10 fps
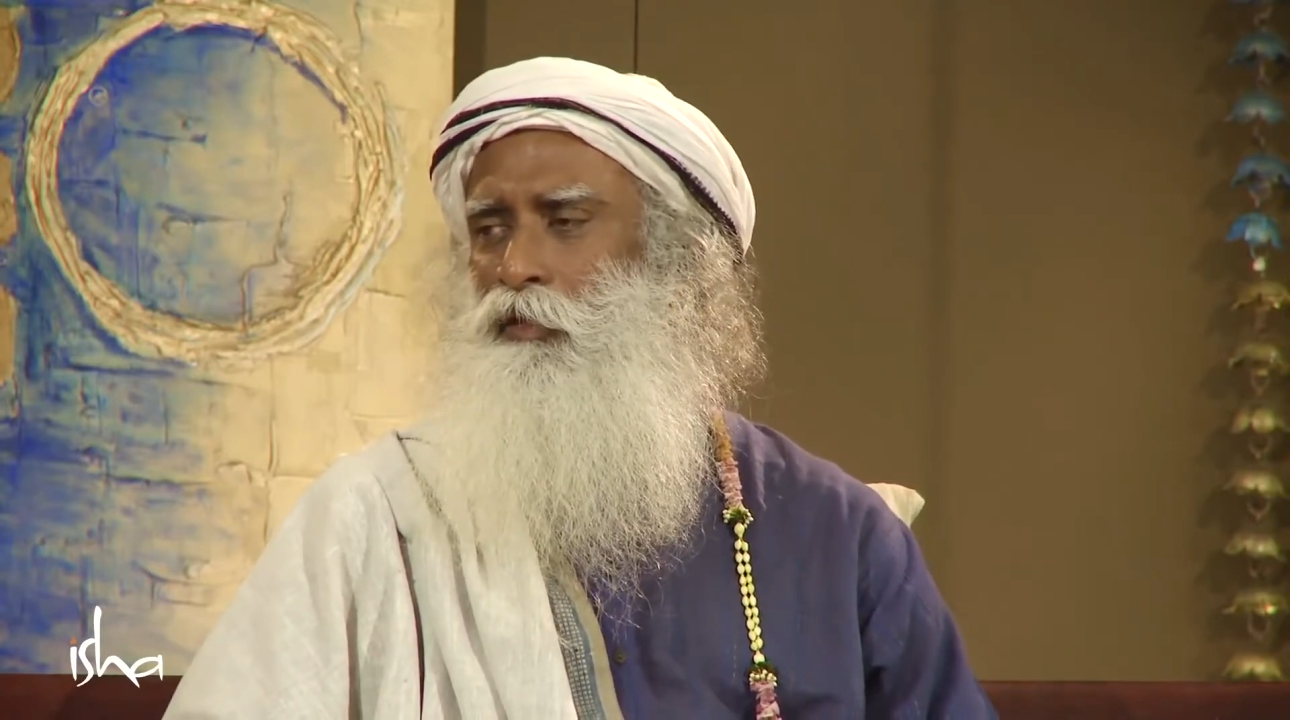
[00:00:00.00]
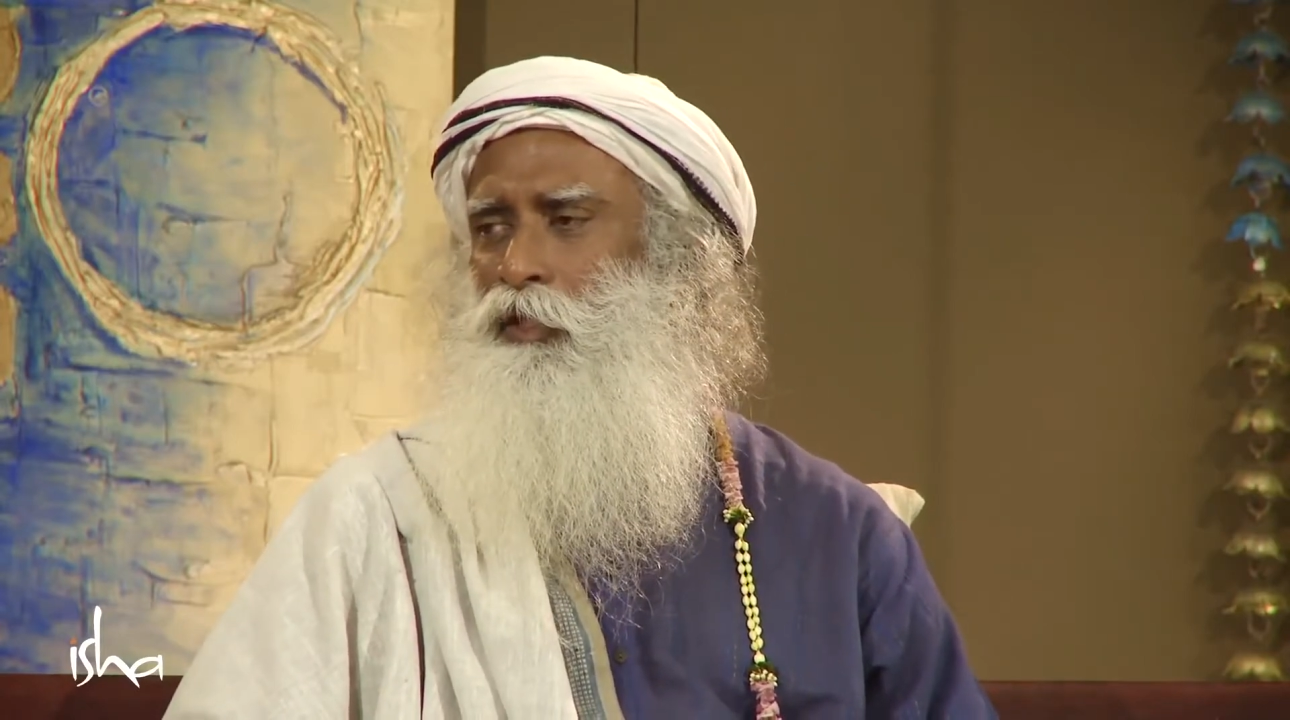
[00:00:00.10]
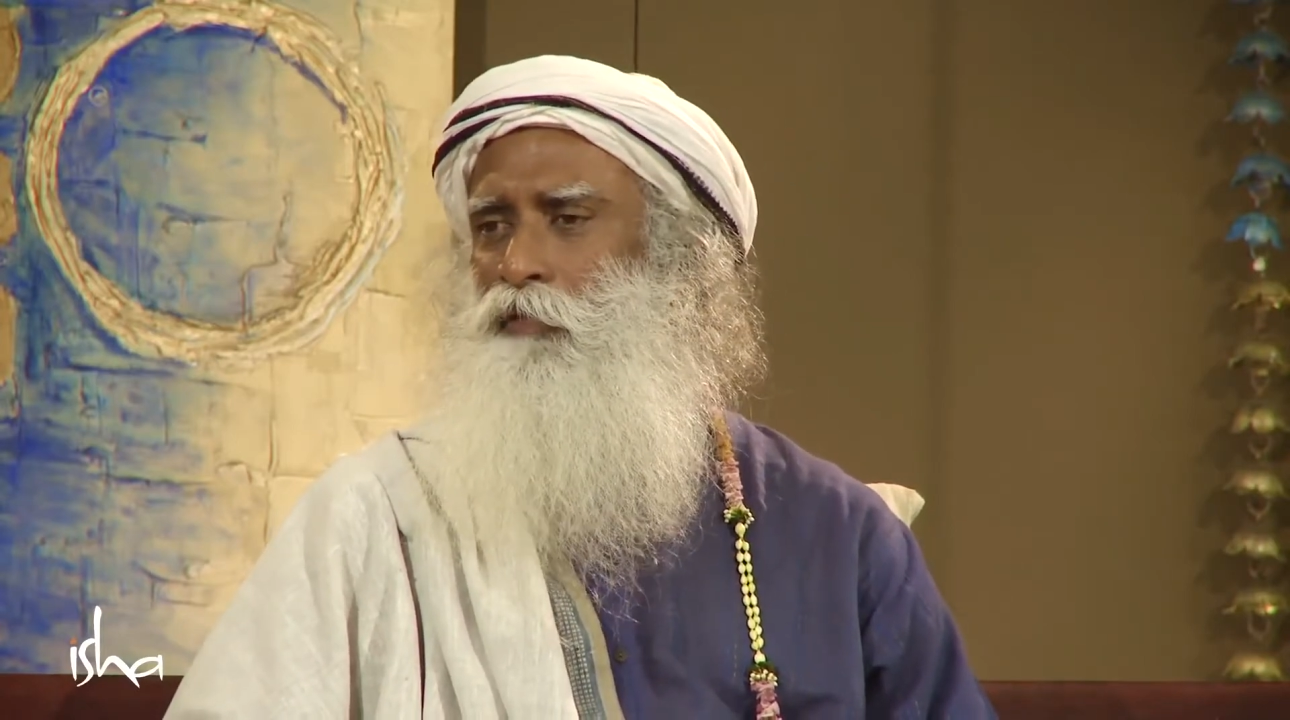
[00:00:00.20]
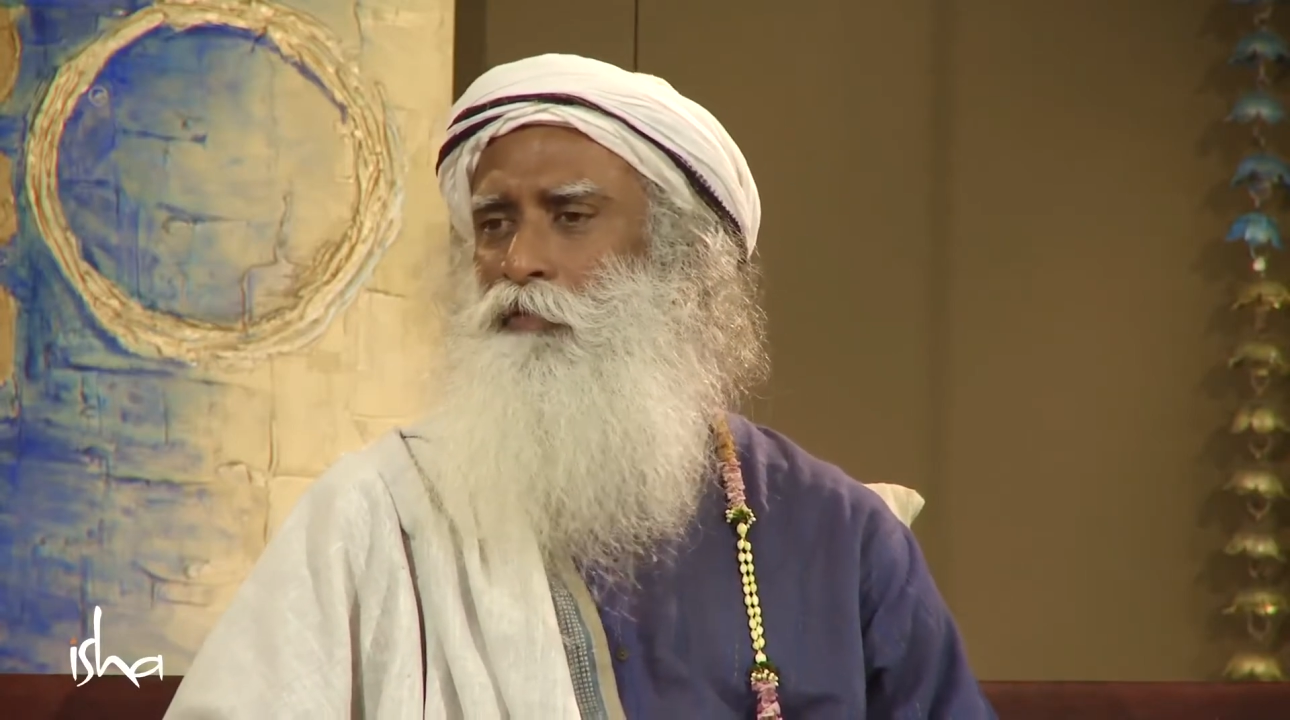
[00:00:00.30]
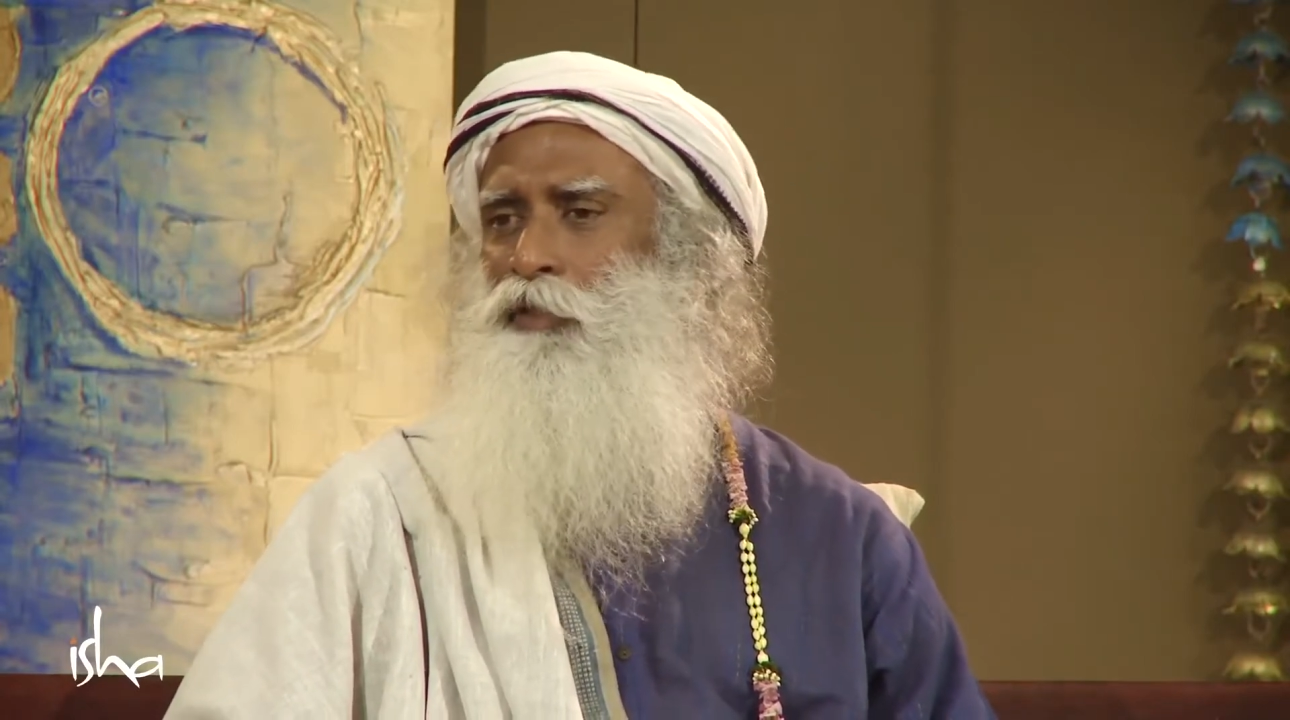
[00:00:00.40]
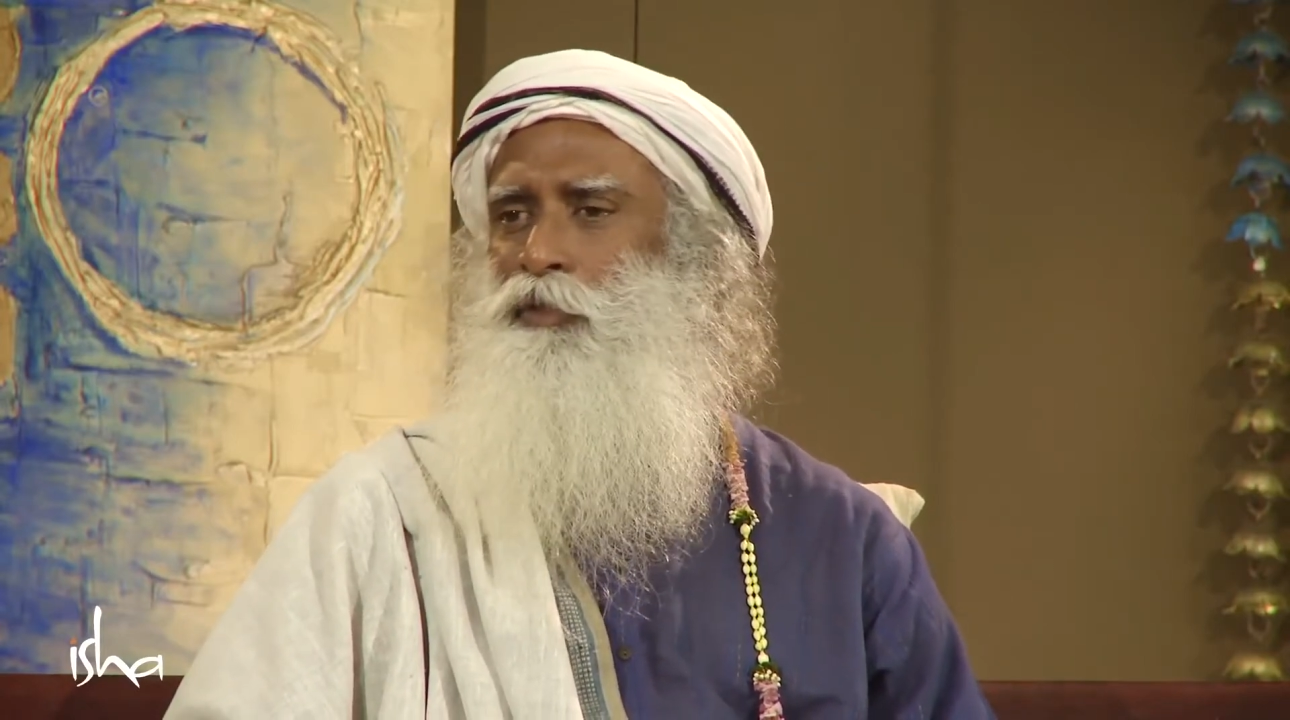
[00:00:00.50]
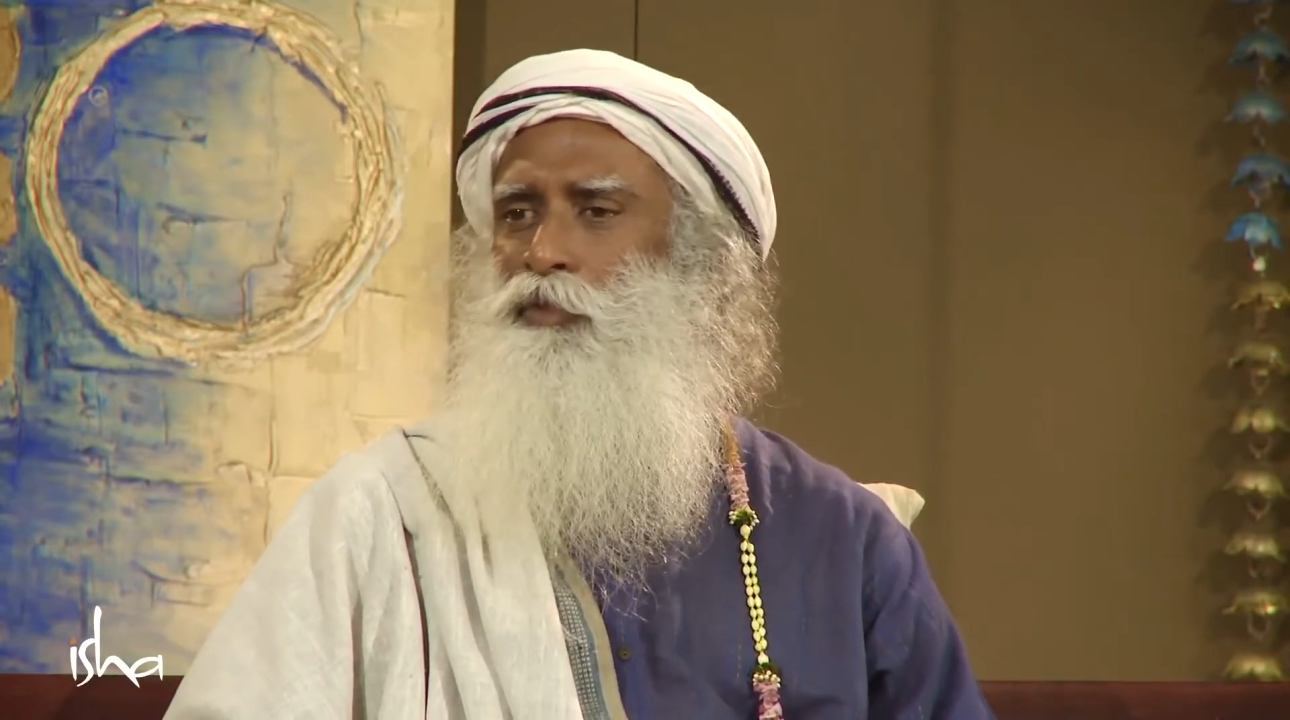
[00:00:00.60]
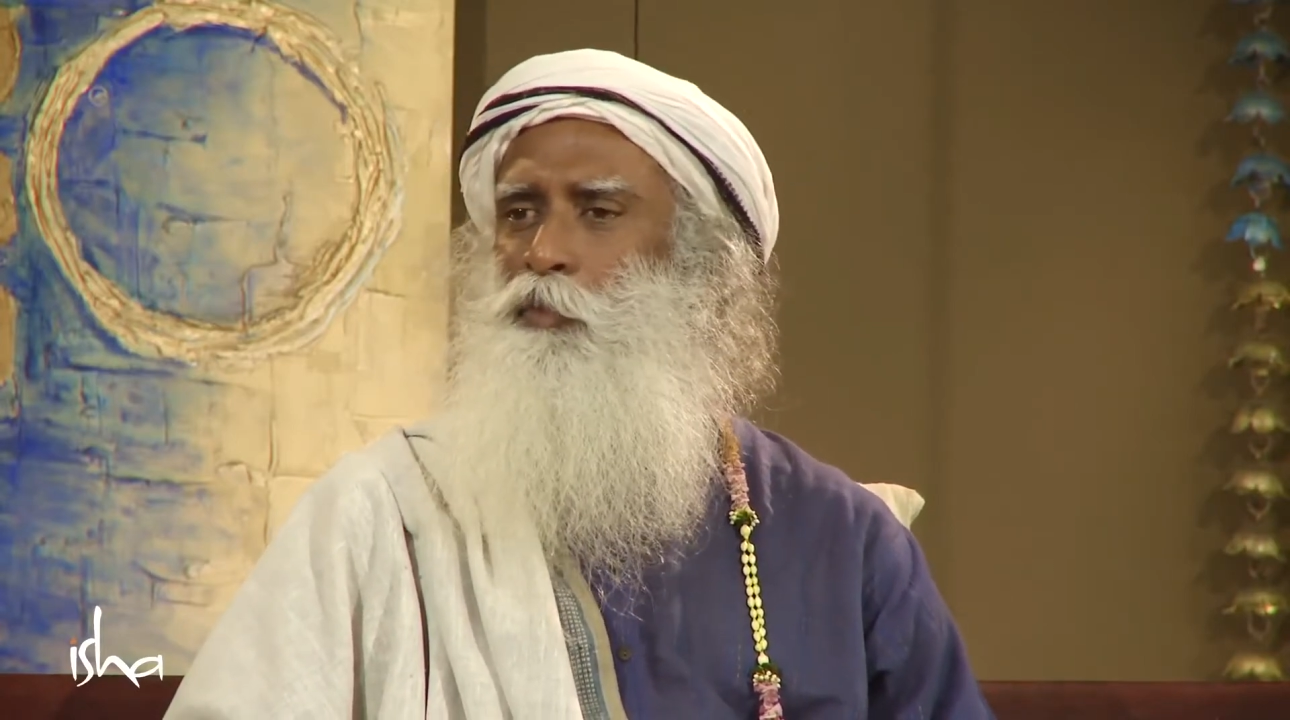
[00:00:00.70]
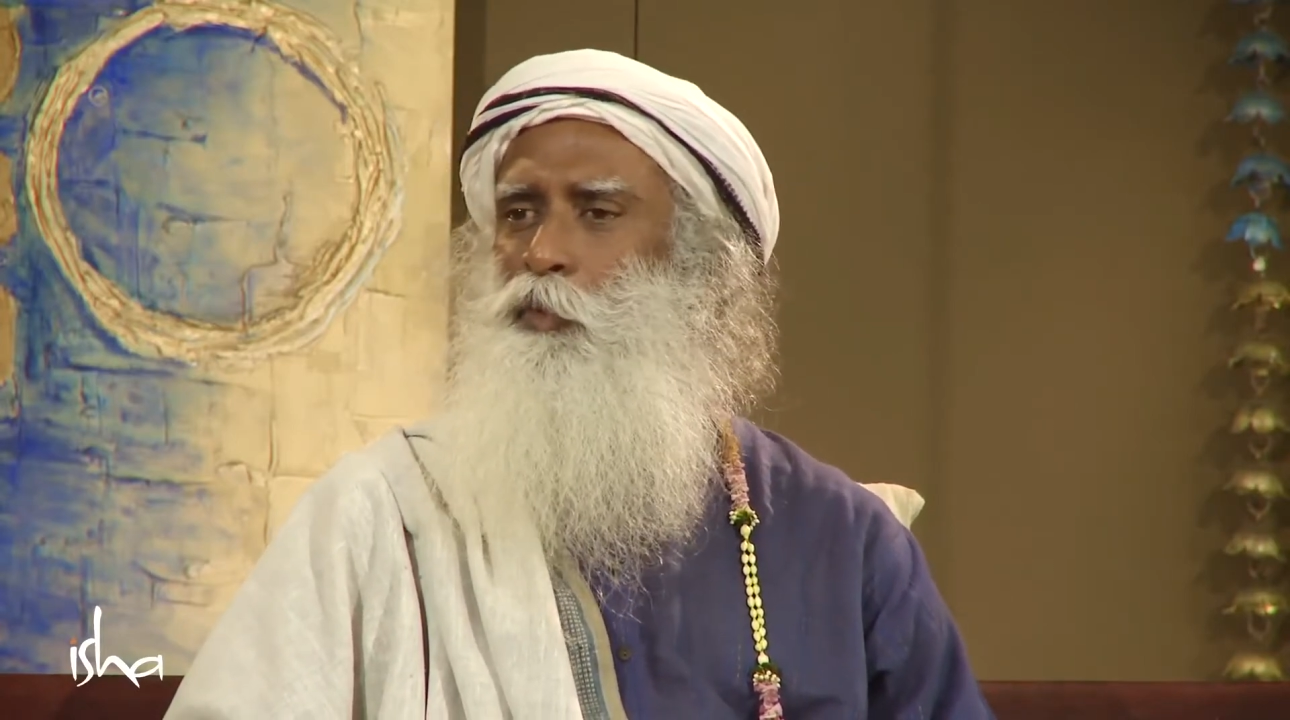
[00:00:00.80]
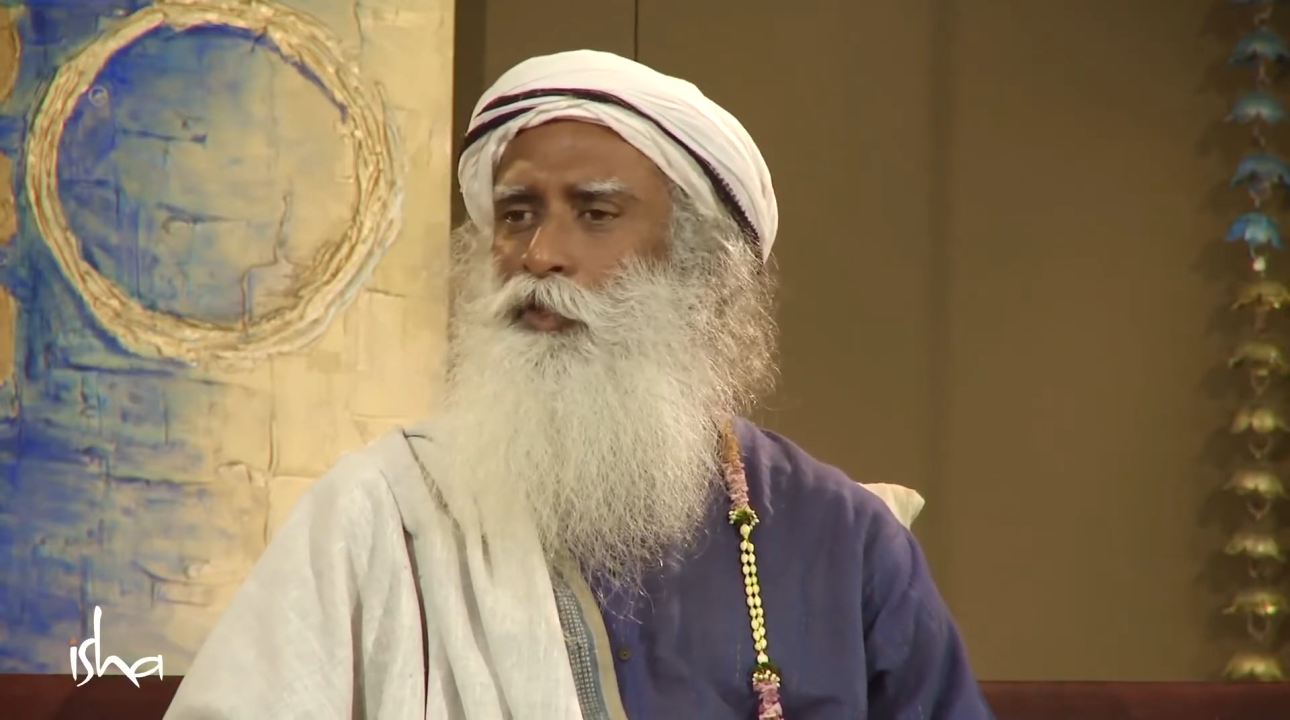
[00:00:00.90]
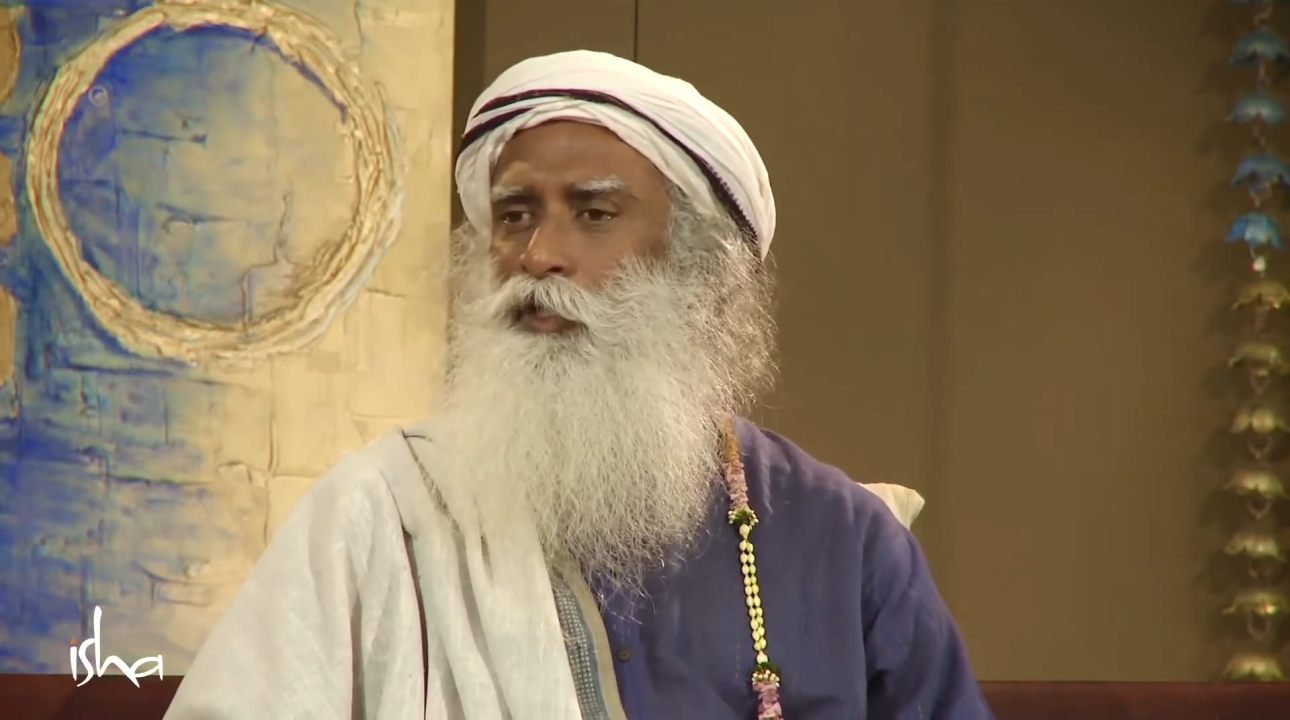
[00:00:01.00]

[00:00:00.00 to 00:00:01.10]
he was a super